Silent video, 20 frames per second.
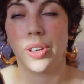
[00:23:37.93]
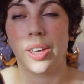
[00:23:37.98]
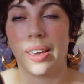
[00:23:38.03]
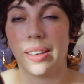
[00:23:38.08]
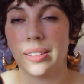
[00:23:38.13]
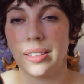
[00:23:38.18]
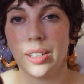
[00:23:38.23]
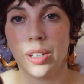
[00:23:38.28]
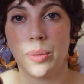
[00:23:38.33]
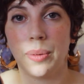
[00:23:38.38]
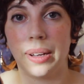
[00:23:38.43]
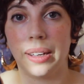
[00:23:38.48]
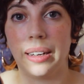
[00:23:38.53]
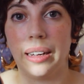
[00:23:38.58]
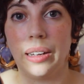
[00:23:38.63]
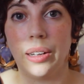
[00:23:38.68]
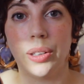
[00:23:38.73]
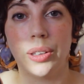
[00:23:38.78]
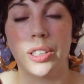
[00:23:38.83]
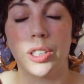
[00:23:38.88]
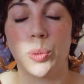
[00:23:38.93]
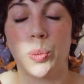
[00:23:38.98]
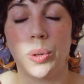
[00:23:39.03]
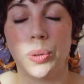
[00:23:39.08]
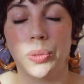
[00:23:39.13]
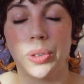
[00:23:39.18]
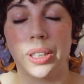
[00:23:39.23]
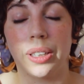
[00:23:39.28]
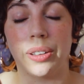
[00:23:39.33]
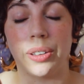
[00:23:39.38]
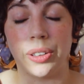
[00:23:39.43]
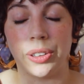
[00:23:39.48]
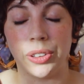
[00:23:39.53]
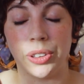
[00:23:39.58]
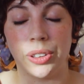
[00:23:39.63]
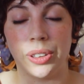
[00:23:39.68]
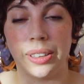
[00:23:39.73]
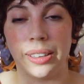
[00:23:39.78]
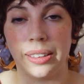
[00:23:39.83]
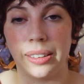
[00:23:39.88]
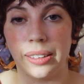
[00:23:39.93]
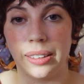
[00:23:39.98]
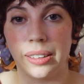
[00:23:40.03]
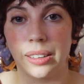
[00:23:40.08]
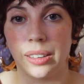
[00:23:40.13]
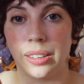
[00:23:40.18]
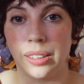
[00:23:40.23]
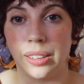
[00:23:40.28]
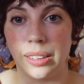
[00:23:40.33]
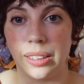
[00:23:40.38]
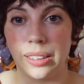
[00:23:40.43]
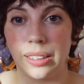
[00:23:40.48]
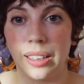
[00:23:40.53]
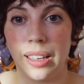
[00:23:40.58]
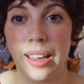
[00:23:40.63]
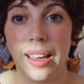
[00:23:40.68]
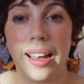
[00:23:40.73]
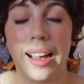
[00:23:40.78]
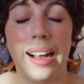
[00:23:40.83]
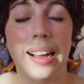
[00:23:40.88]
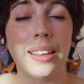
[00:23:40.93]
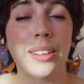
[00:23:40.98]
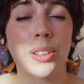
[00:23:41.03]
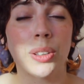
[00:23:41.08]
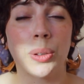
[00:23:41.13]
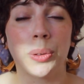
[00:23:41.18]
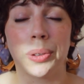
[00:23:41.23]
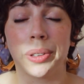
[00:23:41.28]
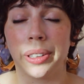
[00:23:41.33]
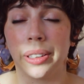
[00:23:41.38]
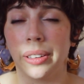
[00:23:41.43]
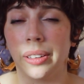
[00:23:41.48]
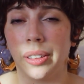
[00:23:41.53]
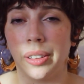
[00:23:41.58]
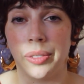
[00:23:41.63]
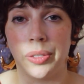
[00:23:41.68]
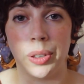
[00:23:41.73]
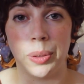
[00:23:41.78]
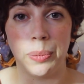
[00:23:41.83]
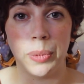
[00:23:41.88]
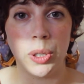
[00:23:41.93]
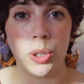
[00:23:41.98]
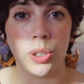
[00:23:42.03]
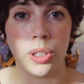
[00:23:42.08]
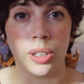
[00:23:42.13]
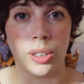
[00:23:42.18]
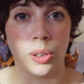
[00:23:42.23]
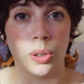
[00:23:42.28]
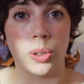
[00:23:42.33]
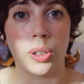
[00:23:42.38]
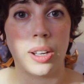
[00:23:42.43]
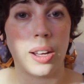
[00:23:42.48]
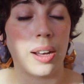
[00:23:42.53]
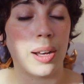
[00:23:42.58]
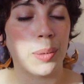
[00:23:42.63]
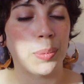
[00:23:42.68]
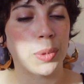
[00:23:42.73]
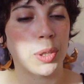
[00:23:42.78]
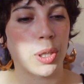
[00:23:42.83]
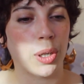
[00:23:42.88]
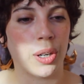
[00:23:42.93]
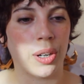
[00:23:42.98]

Can't tell by now, this one really hurts, you guys, because I used to really love her music, looked up to